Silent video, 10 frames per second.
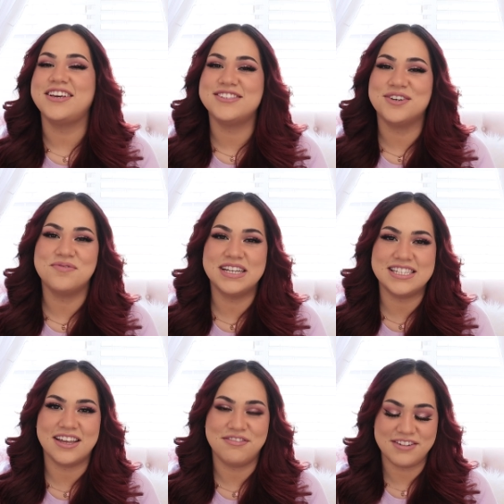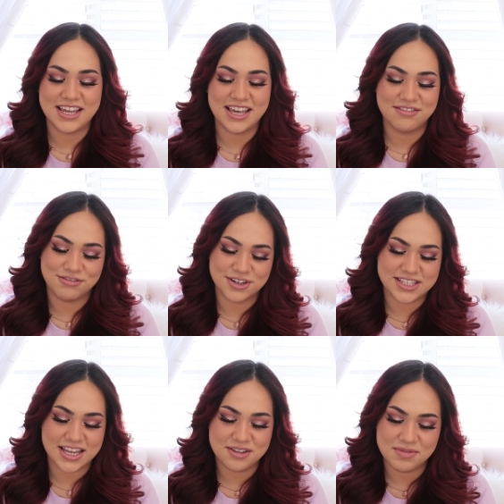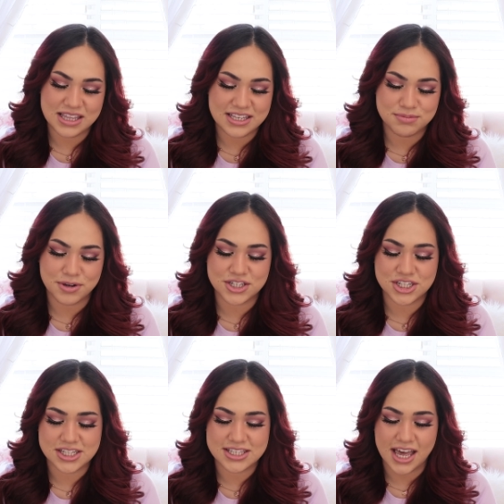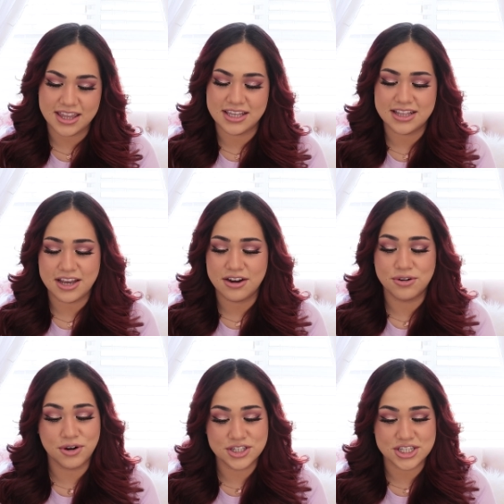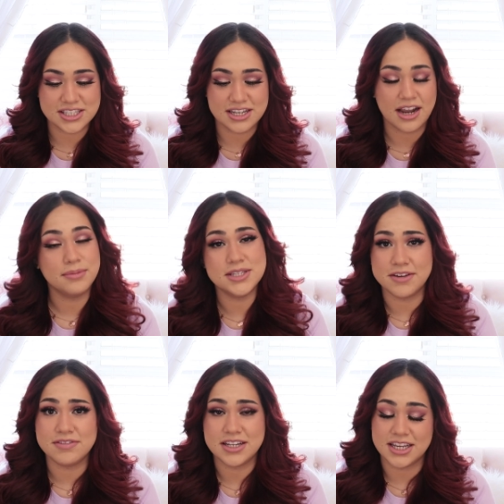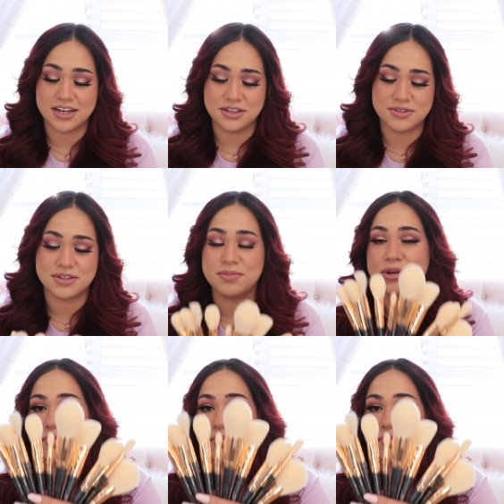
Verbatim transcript: thank you so much, Stephanie, for sending me these brushes. I think they are gorgeous and I'm definitely going to use them.